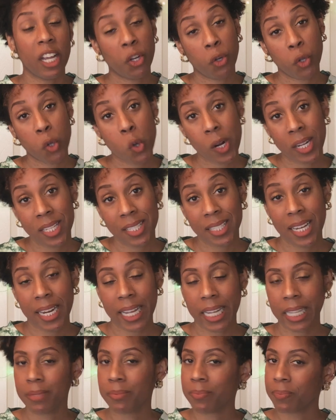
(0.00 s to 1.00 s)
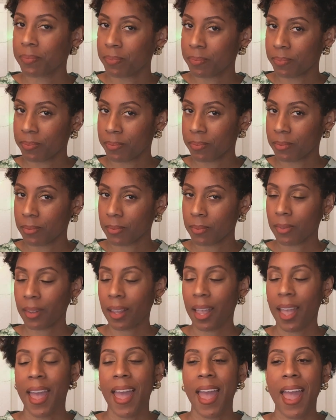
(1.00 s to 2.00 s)
New York City.
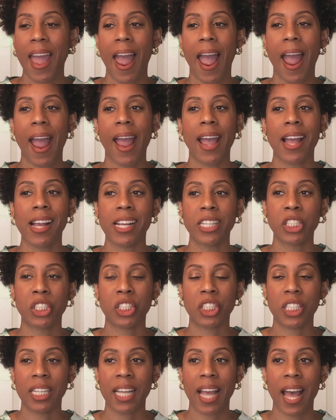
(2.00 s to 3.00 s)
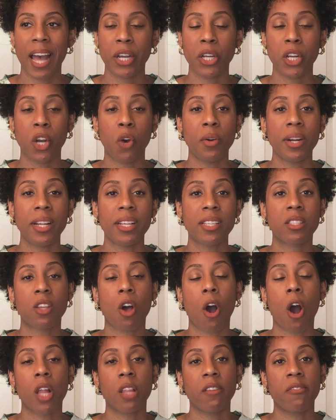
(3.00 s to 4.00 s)
And she had noticed
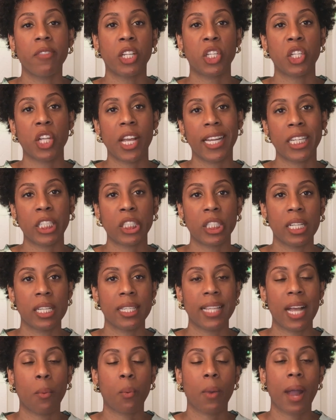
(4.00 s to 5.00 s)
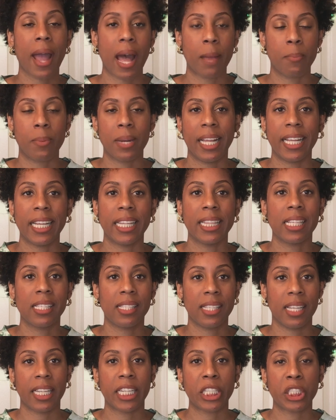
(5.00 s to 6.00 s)
all of the changes that were happening in the
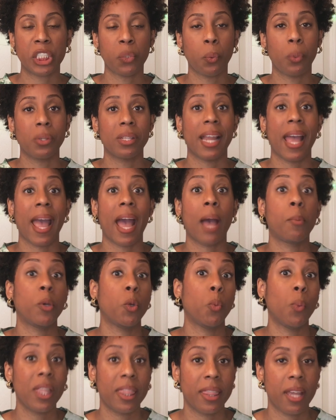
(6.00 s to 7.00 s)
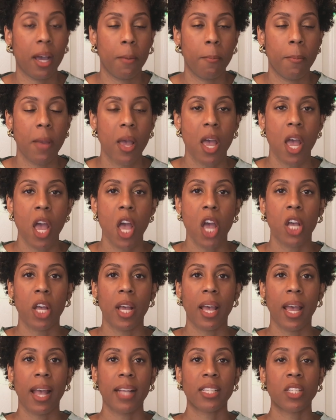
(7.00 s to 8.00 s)
city, and she wasn't happy with them.
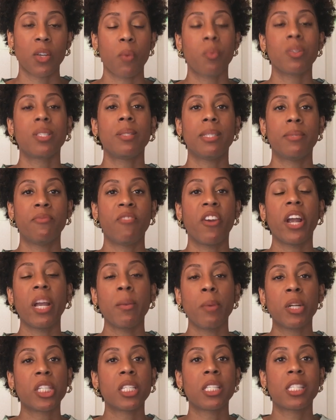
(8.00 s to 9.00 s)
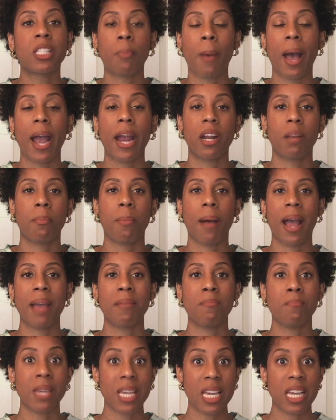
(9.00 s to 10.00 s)
So it was very much inspired by
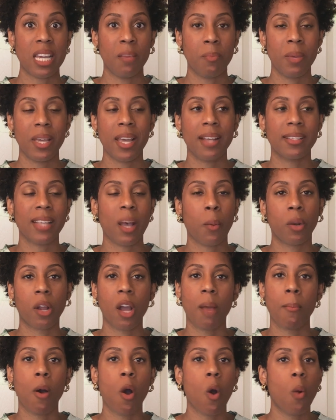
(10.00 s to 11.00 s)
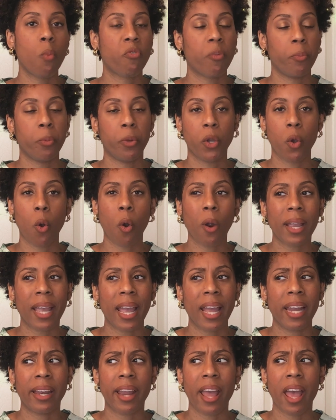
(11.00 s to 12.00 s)
me because I would come home from New York
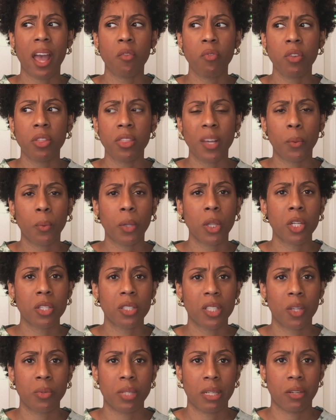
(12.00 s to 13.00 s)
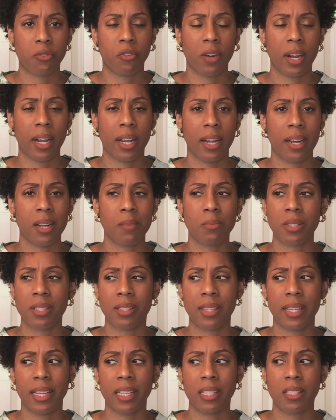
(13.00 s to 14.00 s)
and everything would look so different. And I'm just
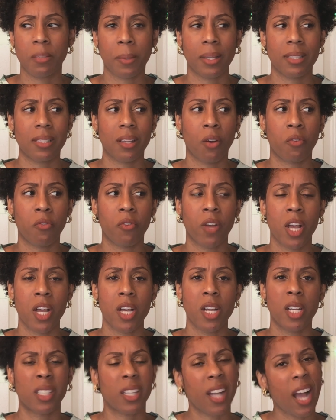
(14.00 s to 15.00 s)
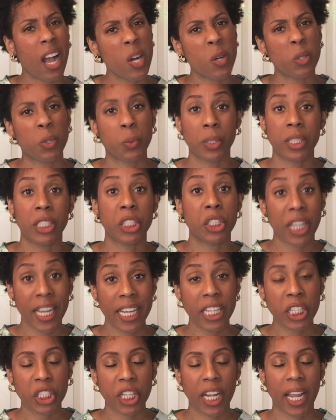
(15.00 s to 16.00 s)
thinking to myself, Chicago is really
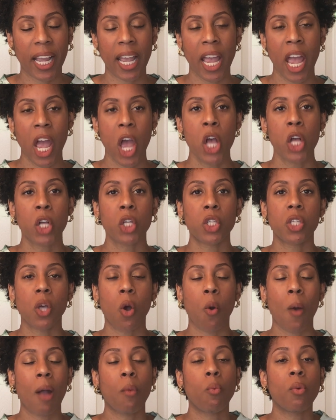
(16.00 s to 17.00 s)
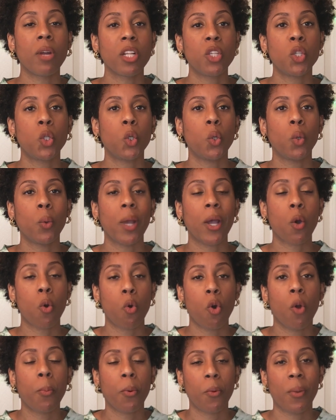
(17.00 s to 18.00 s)
changing. So I wanted to
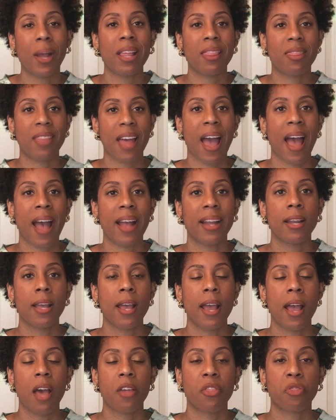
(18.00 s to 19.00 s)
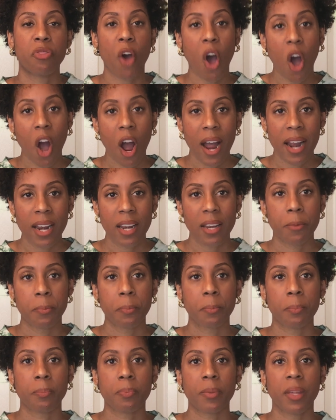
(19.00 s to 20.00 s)
incorporate that thought,
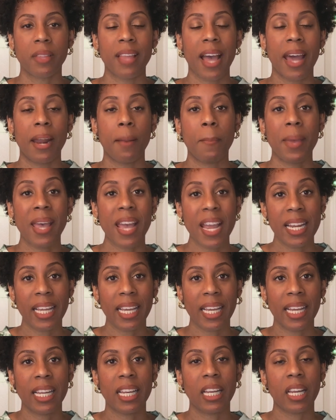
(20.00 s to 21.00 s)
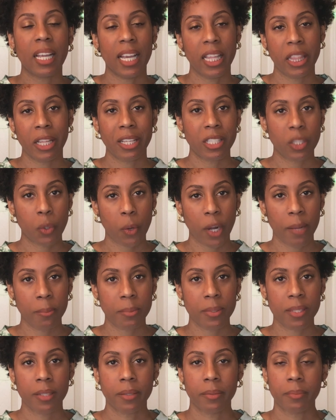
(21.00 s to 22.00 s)
that opinion in the
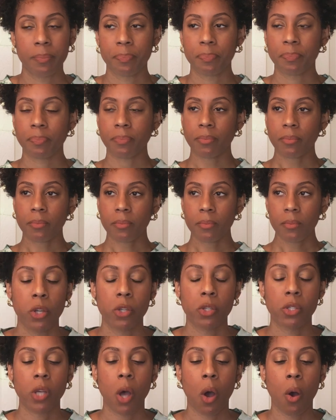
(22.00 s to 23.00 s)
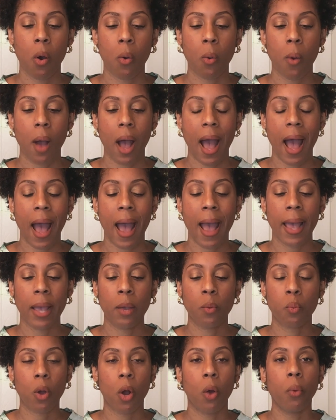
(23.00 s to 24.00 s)
script. So I
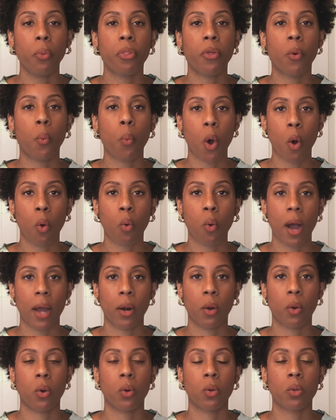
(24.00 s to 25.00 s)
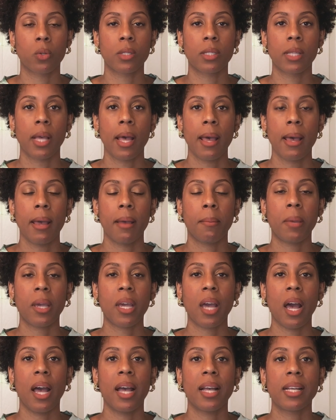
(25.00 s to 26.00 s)
wrote the Woe Chronicles
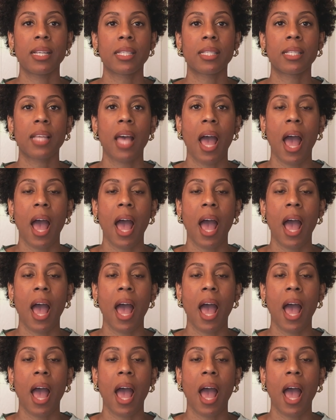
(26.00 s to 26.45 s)
because